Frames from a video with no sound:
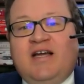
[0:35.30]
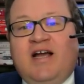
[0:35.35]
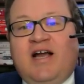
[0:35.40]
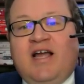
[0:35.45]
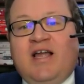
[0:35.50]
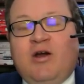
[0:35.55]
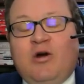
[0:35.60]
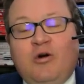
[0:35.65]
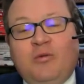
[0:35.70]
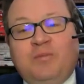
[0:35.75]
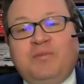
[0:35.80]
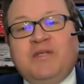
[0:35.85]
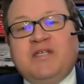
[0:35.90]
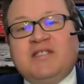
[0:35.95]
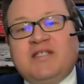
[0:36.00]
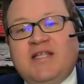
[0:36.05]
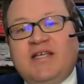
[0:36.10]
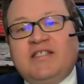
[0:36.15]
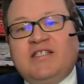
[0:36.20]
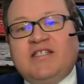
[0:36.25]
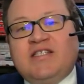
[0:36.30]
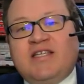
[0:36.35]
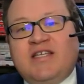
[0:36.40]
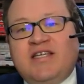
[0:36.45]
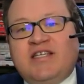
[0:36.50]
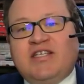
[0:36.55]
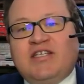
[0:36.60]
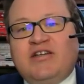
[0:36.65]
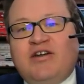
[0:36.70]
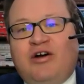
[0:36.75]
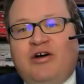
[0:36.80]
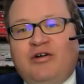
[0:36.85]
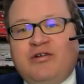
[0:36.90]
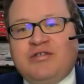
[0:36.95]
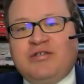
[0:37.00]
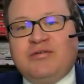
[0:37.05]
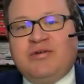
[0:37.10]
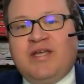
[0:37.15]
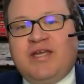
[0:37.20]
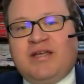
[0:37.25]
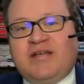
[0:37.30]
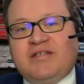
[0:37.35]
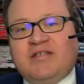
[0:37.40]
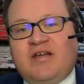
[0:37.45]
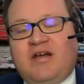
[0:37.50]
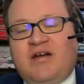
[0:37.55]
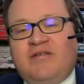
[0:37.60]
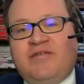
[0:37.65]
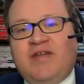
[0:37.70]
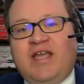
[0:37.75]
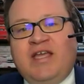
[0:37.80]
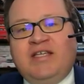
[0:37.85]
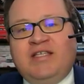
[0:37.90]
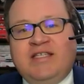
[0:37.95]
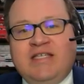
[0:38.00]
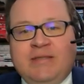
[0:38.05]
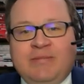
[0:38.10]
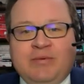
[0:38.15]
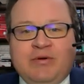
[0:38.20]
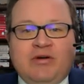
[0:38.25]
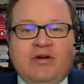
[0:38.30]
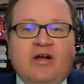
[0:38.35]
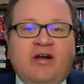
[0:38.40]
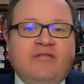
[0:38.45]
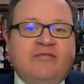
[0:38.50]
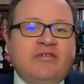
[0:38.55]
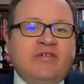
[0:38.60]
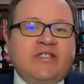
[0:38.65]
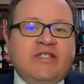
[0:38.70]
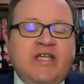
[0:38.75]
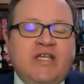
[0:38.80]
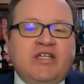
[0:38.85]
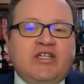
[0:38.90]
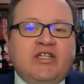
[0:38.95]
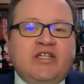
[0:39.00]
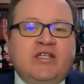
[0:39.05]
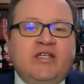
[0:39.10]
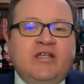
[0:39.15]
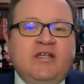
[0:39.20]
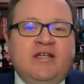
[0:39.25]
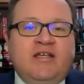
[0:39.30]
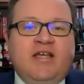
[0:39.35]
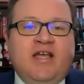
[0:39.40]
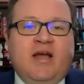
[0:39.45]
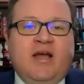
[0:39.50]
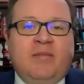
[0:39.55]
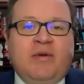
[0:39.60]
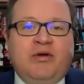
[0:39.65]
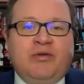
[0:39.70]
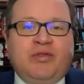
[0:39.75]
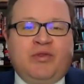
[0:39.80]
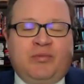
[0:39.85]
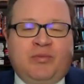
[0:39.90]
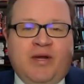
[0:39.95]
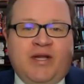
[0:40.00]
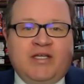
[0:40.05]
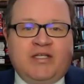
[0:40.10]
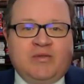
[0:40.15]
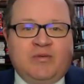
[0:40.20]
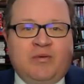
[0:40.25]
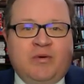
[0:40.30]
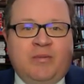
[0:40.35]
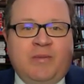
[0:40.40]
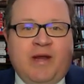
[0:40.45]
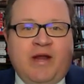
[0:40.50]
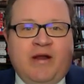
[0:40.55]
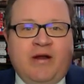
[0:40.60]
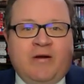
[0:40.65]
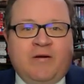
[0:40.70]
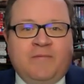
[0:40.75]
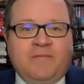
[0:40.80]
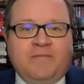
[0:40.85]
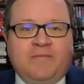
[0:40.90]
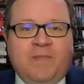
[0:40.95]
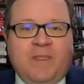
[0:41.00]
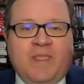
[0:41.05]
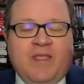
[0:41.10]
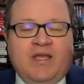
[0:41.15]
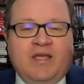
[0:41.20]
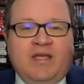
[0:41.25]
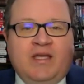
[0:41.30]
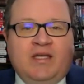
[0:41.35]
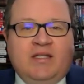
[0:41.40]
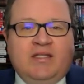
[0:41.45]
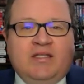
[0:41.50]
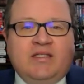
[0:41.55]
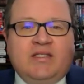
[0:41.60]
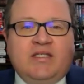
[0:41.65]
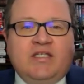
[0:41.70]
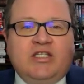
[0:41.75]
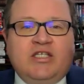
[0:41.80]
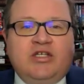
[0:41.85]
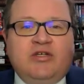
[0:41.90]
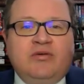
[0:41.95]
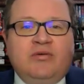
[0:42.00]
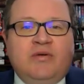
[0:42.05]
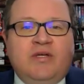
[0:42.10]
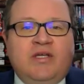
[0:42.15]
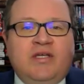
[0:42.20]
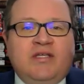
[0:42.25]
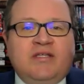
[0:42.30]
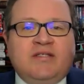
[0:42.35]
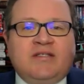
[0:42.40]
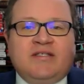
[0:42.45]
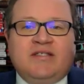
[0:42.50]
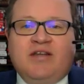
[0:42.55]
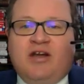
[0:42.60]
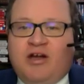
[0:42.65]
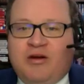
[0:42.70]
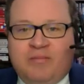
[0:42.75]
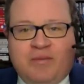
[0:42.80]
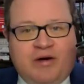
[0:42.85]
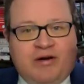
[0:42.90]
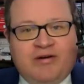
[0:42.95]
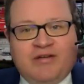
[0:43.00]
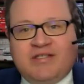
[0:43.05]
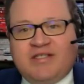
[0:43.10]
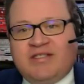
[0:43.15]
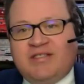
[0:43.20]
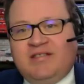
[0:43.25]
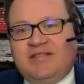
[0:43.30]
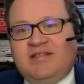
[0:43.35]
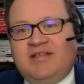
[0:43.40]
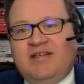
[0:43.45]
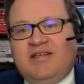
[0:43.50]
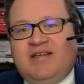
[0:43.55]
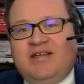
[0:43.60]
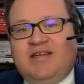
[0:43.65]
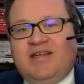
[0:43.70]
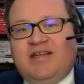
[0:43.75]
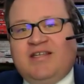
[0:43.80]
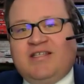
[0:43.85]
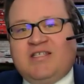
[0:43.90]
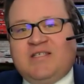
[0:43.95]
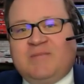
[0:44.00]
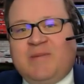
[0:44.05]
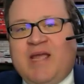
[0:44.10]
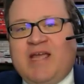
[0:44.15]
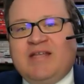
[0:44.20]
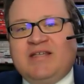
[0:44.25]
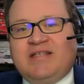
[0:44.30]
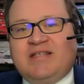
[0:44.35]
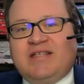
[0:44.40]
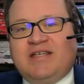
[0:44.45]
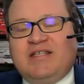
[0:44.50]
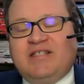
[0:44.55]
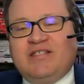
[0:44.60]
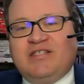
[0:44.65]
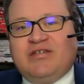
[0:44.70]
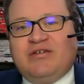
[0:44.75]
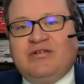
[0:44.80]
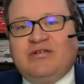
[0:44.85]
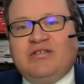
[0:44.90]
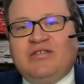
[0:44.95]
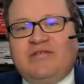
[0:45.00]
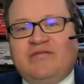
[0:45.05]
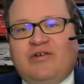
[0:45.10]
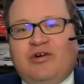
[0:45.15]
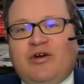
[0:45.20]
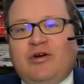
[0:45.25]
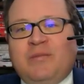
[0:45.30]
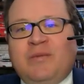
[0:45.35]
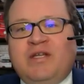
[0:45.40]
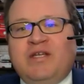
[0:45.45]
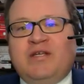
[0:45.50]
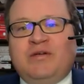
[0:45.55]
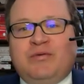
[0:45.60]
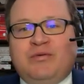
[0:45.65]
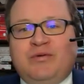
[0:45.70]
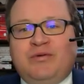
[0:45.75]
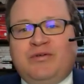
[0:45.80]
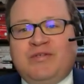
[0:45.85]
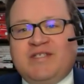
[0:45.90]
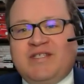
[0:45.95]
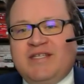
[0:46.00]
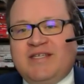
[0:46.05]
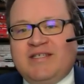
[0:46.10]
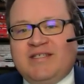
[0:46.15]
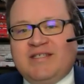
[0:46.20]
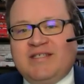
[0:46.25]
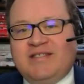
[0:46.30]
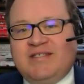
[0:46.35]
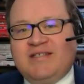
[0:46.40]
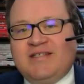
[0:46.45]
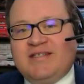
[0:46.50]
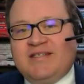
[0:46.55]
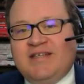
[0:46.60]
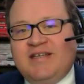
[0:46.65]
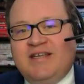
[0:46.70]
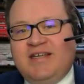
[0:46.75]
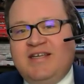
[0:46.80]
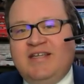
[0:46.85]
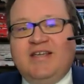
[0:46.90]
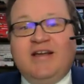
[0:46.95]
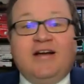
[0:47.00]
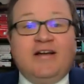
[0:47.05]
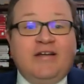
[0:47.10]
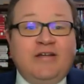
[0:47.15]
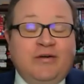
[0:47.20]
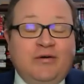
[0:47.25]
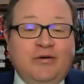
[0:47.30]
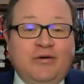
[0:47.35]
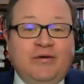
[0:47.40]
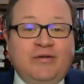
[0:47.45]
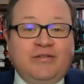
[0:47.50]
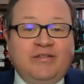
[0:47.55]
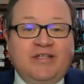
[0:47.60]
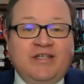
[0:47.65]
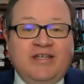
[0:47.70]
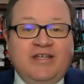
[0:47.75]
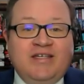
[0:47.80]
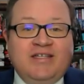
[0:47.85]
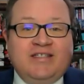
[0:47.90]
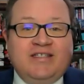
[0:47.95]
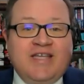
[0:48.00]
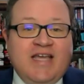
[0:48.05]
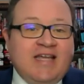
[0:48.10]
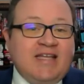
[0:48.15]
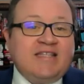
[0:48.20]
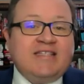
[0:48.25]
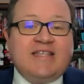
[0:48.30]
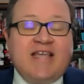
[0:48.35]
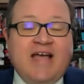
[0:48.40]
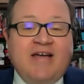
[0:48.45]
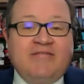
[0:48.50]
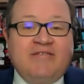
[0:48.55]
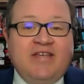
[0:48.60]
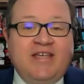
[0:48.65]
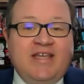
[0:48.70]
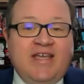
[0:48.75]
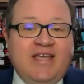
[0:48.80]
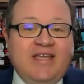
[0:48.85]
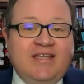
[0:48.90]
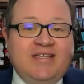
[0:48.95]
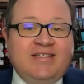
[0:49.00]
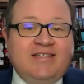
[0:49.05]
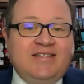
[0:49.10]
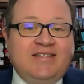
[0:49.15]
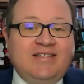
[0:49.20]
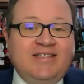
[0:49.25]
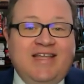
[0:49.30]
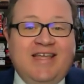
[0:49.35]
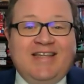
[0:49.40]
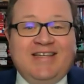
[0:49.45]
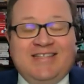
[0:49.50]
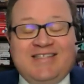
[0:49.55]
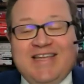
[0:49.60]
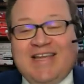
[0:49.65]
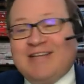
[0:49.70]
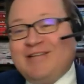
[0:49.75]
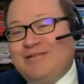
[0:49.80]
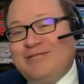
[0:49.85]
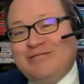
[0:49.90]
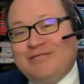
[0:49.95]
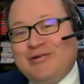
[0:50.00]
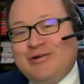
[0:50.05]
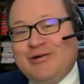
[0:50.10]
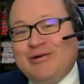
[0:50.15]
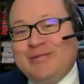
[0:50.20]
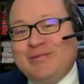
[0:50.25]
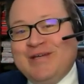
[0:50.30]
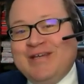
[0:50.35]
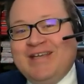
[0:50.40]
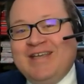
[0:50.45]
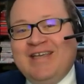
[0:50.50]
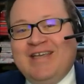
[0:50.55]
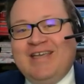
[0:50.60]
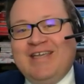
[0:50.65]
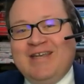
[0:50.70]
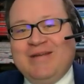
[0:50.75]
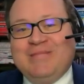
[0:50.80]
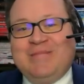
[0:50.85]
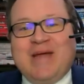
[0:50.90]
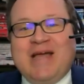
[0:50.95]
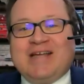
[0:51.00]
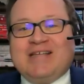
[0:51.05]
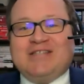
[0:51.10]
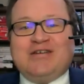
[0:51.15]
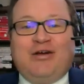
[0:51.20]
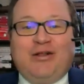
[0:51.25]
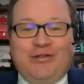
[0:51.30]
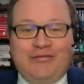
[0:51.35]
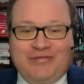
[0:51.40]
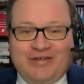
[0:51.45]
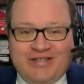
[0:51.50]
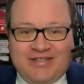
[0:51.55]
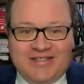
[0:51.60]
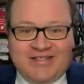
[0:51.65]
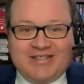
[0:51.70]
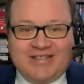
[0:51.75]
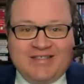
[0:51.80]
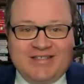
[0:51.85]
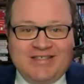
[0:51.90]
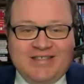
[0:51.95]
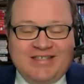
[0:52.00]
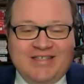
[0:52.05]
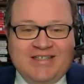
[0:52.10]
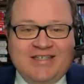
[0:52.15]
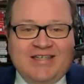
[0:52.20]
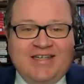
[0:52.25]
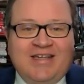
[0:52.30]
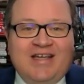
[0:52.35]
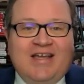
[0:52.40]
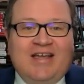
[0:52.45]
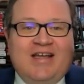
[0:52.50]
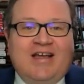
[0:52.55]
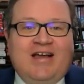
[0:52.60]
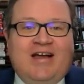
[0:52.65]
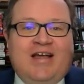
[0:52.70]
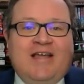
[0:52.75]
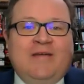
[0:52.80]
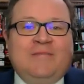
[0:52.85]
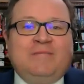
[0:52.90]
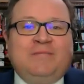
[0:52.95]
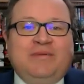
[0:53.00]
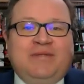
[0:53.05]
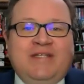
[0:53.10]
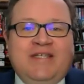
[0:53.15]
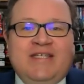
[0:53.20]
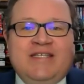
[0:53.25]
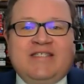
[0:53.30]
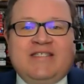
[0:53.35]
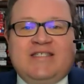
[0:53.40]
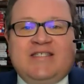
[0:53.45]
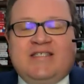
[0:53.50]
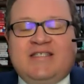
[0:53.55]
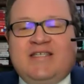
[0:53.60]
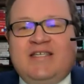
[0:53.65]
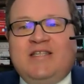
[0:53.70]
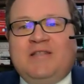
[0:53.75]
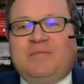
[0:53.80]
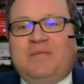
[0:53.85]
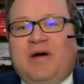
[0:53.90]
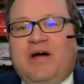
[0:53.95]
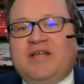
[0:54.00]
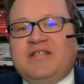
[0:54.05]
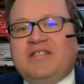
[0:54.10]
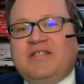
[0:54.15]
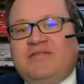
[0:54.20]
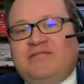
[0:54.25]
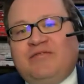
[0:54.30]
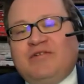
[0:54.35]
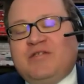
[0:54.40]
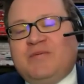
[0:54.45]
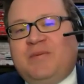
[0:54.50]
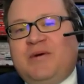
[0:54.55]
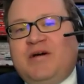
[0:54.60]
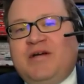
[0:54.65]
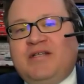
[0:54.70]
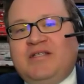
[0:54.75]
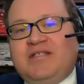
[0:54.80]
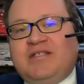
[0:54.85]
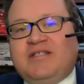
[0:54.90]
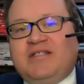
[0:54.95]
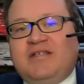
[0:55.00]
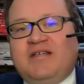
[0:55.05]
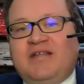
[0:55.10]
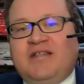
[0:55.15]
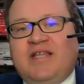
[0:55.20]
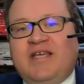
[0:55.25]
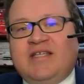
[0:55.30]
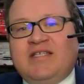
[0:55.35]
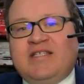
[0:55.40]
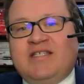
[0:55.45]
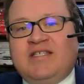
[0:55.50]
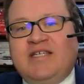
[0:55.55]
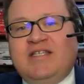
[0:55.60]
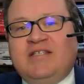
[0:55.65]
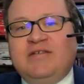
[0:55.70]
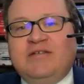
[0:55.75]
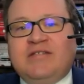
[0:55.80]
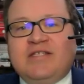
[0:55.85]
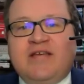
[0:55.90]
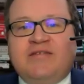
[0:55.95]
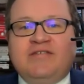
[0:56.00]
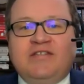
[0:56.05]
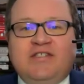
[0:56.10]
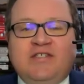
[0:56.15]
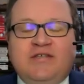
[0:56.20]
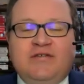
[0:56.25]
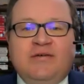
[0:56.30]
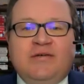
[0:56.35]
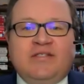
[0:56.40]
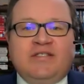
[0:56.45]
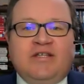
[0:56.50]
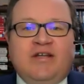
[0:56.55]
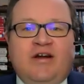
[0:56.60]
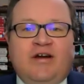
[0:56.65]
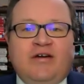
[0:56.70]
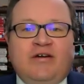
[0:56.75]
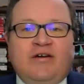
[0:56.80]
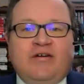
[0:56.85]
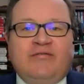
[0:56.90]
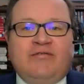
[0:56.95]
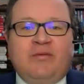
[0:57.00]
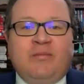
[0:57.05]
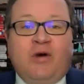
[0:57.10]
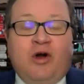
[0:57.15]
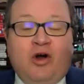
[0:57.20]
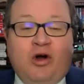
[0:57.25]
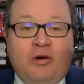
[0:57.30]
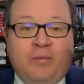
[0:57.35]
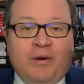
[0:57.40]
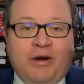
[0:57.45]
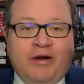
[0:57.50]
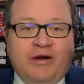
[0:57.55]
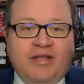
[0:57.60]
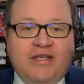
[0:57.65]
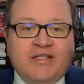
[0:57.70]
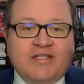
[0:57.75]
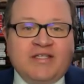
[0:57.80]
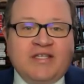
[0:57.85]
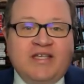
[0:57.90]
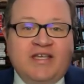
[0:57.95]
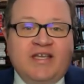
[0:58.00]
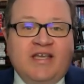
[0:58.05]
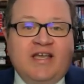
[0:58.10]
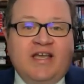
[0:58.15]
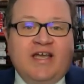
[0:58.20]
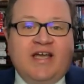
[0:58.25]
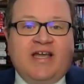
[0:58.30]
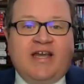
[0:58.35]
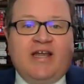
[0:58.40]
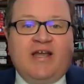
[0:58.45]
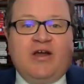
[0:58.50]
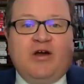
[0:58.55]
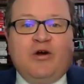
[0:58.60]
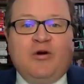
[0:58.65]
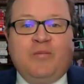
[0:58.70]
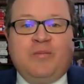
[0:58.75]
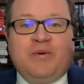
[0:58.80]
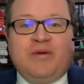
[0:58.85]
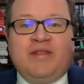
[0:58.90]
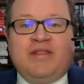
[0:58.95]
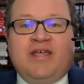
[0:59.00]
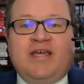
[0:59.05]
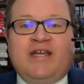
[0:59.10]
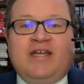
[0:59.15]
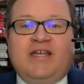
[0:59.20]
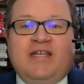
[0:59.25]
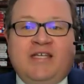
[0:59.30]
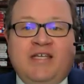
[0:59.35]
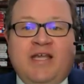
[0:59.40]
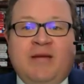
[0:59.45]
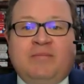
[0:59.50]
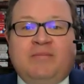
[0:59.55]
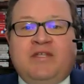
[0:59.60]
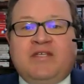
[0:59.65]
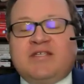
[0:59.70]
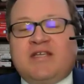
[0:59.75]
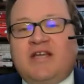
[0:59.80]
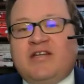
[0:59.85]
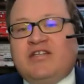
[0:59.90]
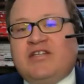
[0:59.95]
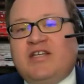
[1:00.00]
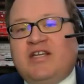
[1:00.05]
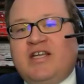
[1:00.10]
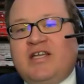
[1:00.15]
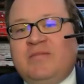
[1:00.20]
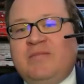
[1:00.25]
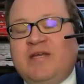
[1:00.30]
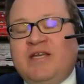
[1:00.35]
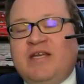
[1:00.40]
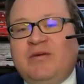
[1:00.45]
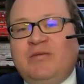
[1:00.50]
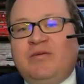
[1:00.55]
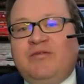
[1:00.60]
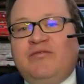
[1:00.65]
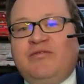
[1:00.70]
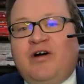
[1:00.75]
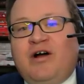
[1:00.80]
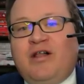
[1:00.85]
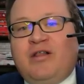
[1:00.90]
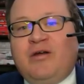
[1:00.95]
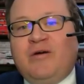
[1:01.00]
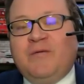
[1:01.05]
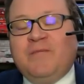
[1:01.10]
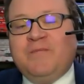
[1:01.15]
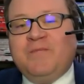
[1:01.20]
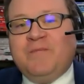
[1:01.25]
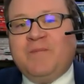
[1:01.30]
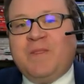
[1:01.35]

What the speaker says: I hope this legislation also kicks off a deeper conversation about the right to repair. This issue is nonpartisan and spans the concerns of urban and rural citizens, young and old, tech savvy and technophobe. It impacts all of us. I am pleased to see the positive response that C-272 has garnered from all parties, and I hope that an in-depth discussion at committee will follow.